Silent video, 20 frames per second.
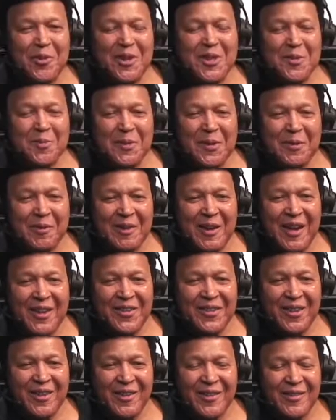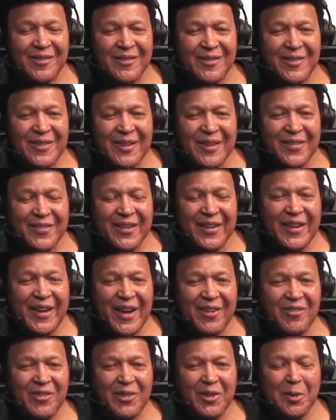rich people out there that
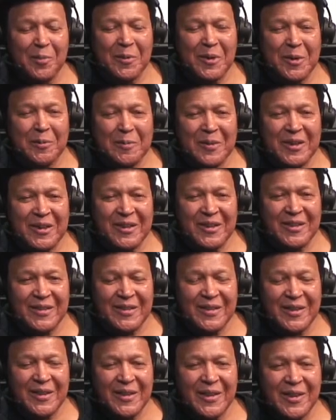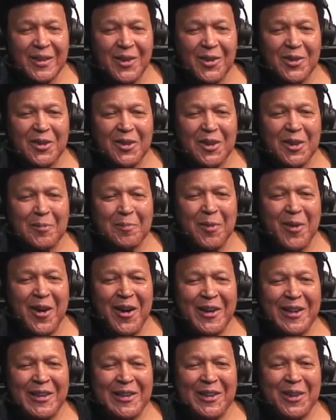have a little bit of money, go to the
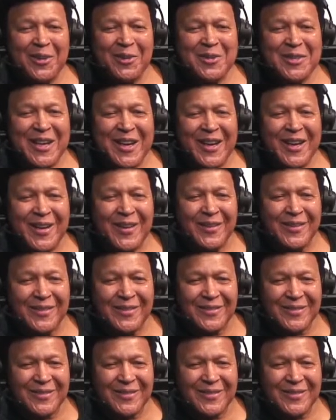Barkley Hotel.